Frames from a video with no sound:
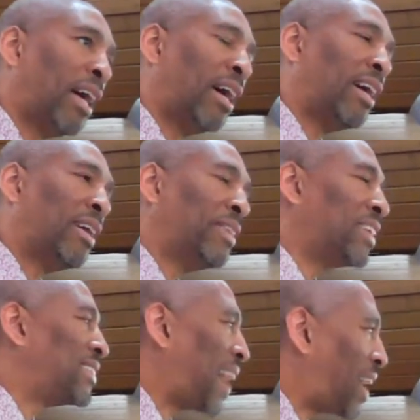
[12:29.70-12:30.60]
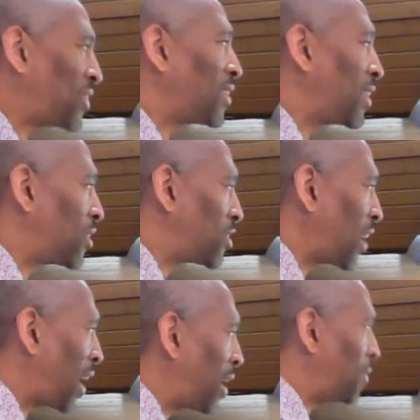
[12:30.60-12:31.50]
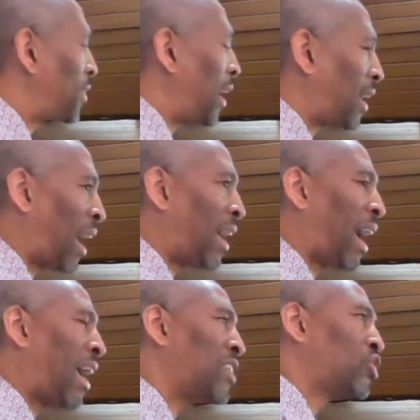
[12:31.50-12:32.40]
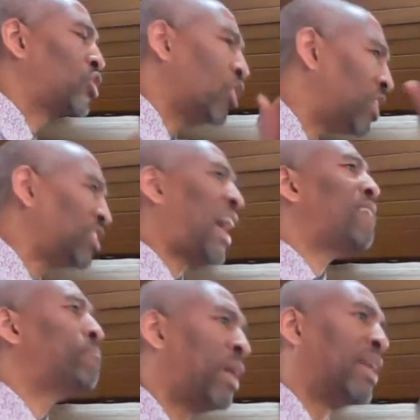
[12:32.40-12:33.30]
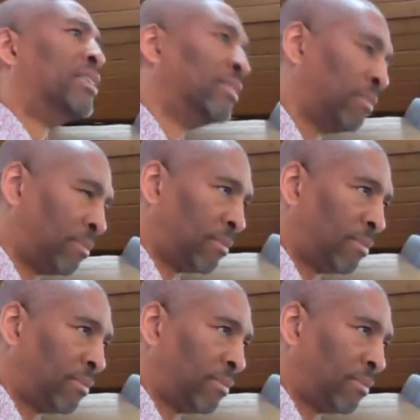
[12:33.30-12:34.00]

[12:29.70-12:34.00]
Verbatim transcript: uh, the audacity to say that I, as good as I've been,